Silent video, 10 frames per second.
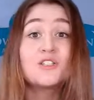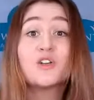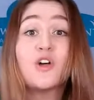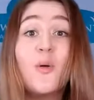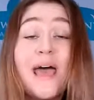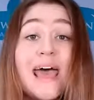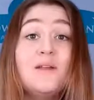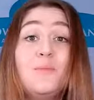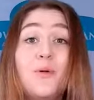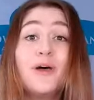So go ahead
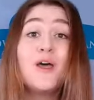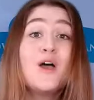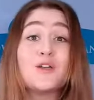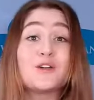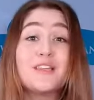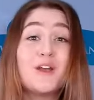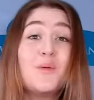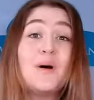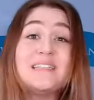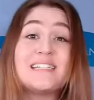and put your
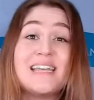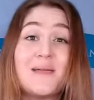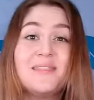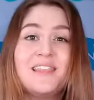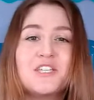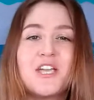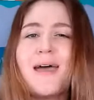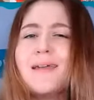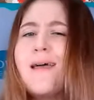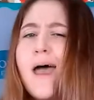little one's name in the
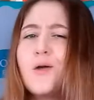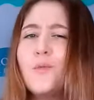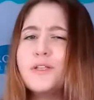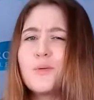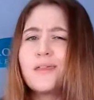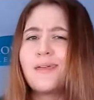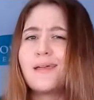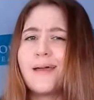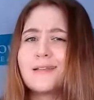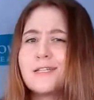chat and which way
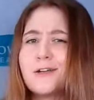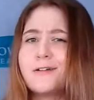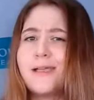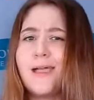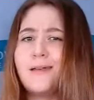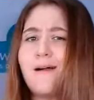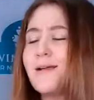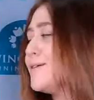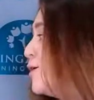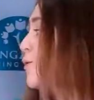they like to create
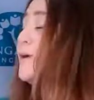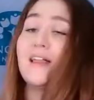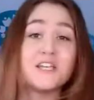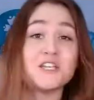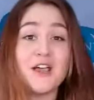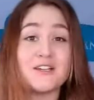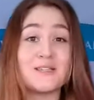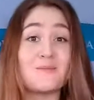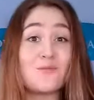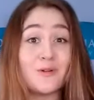art while I share
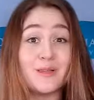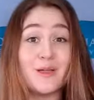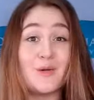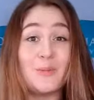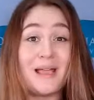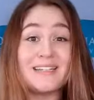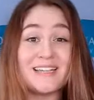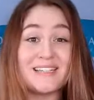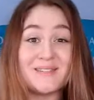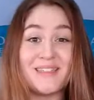some really cool
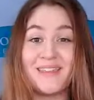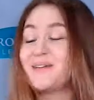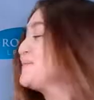paintings with you.